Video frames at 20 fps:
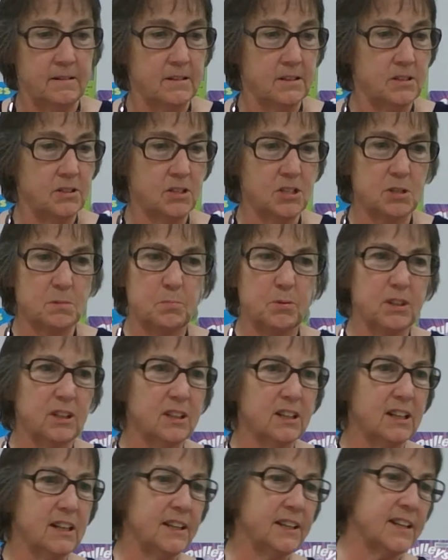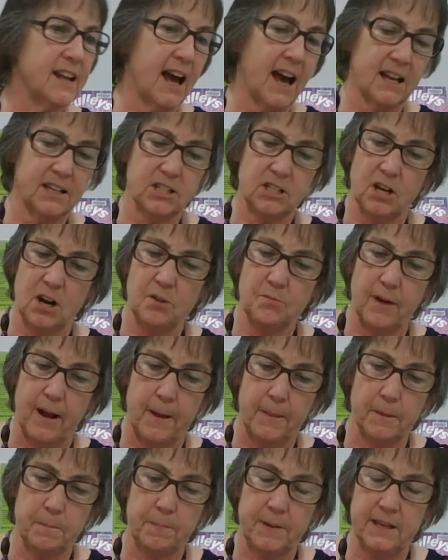Just put a little knot around
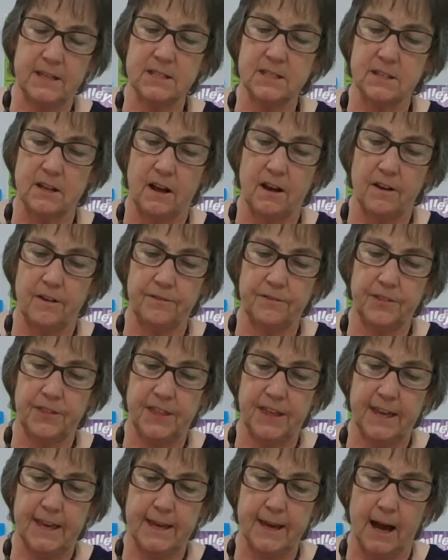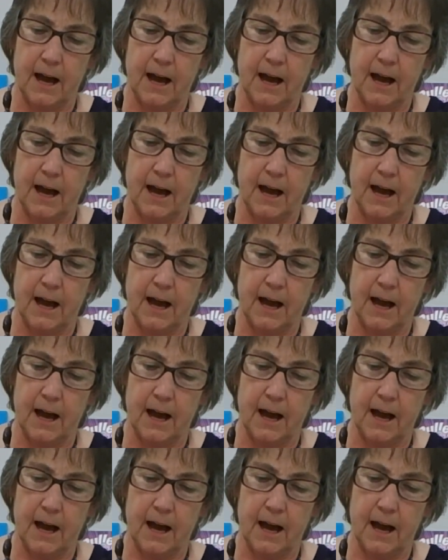the piece of the